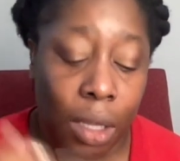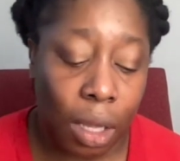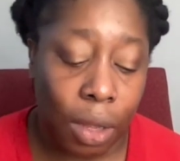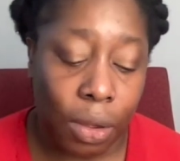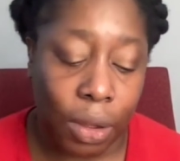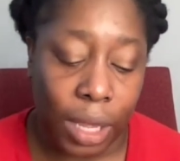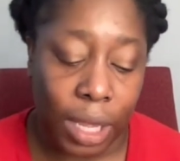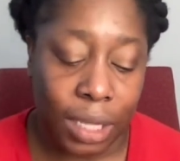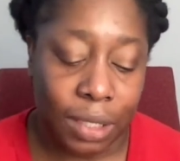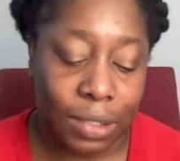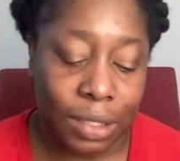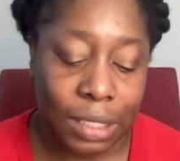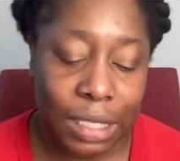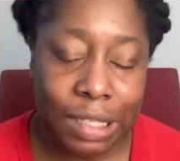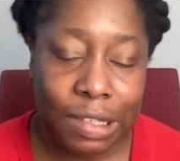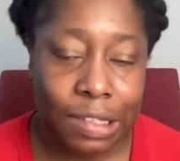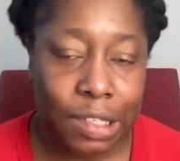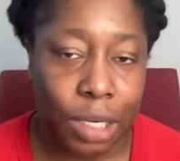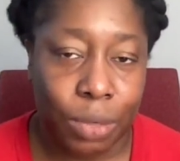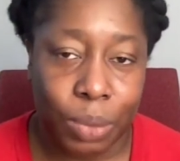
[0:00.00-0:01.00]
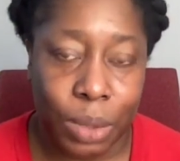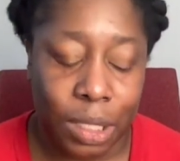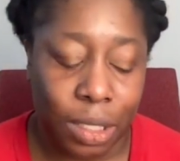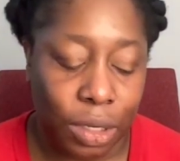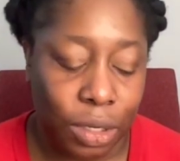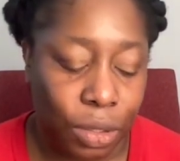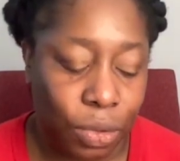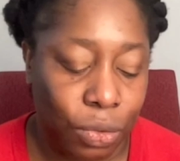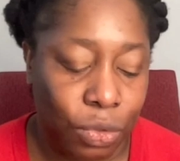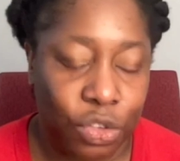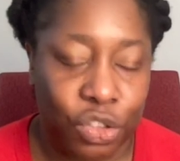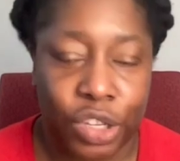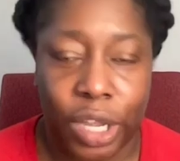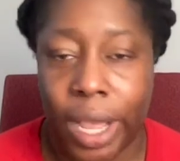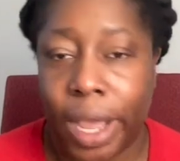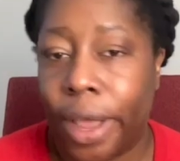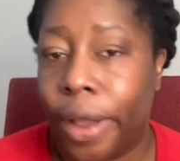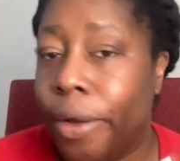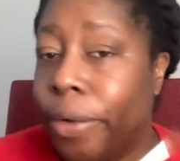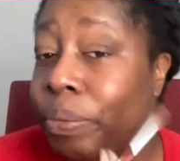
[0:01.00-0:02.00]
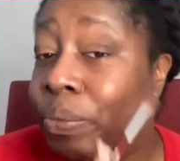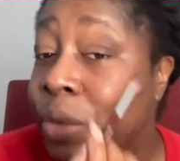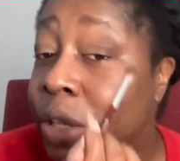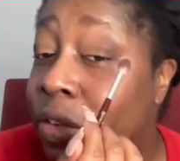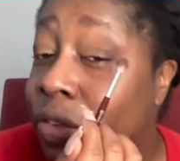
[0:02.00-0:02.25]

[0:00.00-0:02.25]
Okay, so let's start with the news, child.